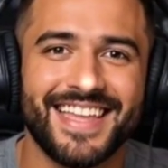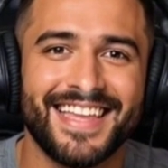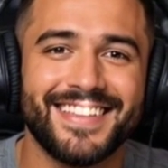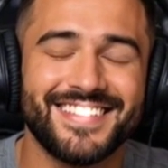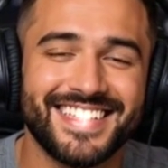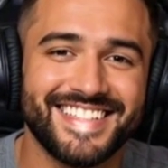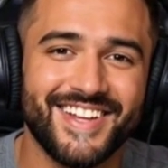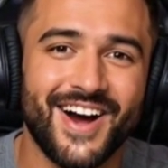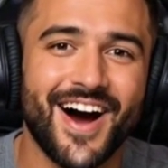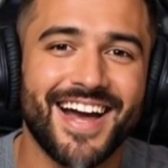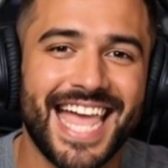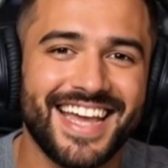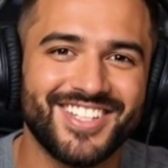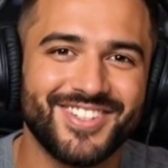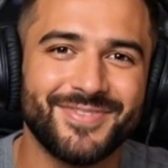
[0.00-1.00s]
This card
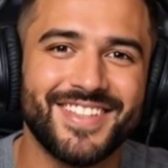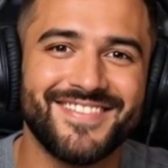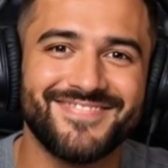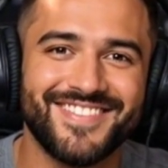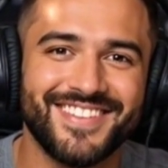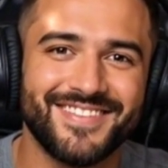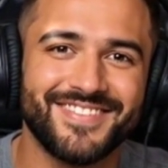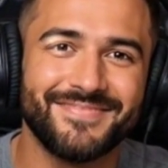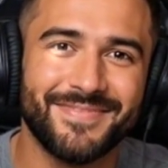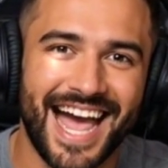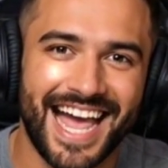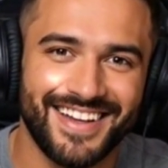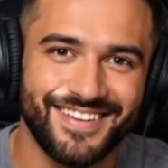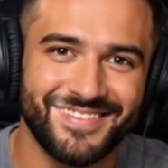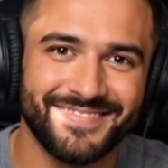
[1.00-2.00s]
actually feels
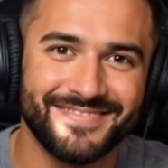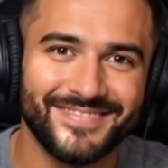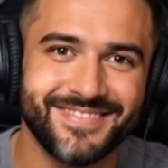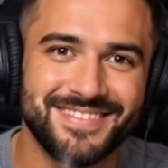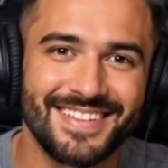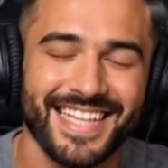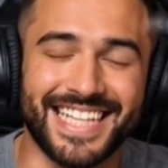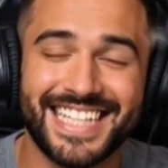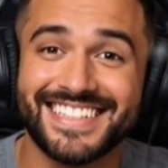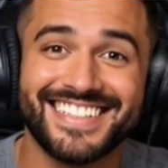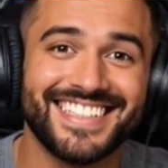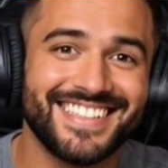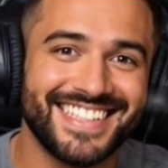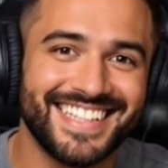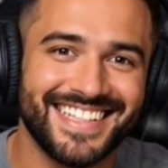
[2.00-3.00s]
modern. It's
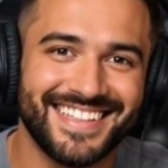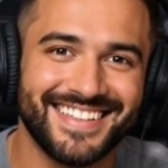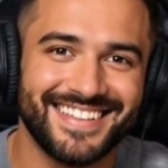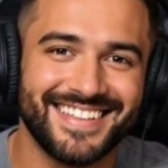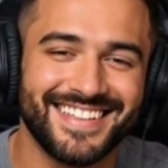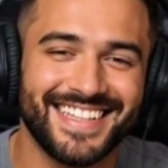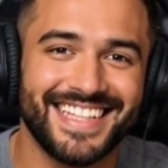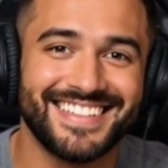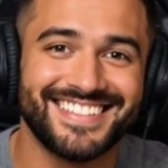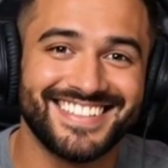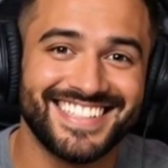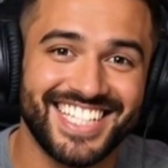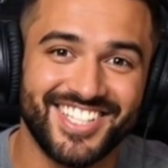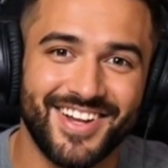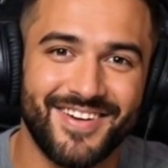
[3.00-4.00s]
clean, it's
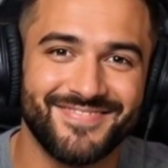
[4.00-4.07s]
digital